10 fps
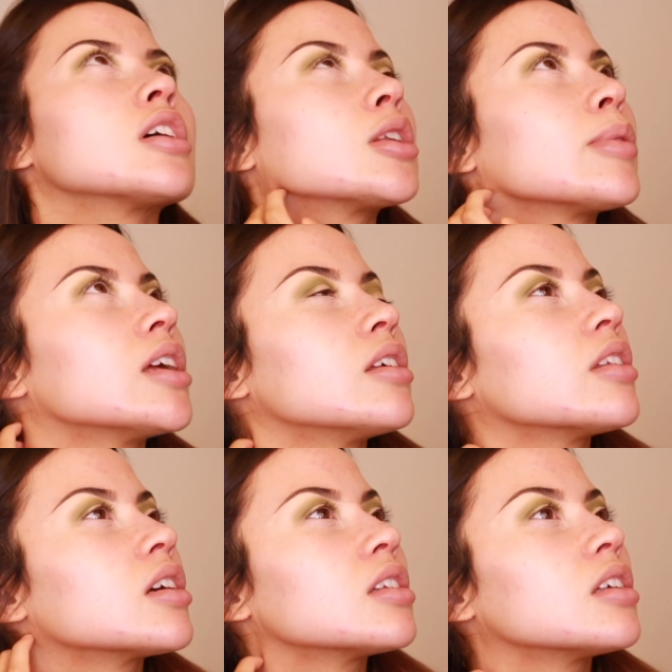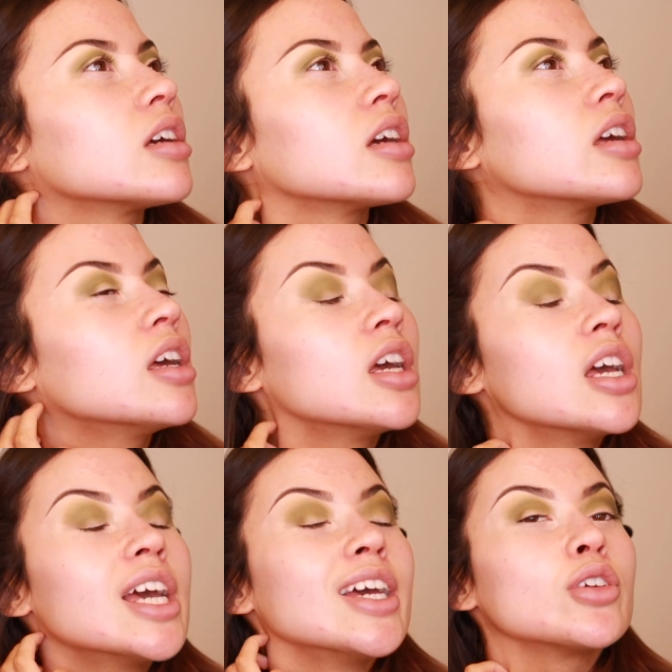explaining things today?
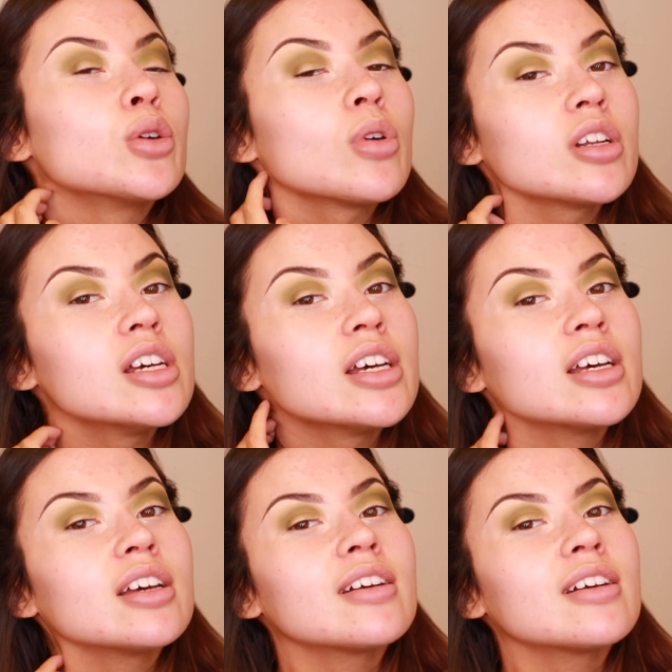If you want to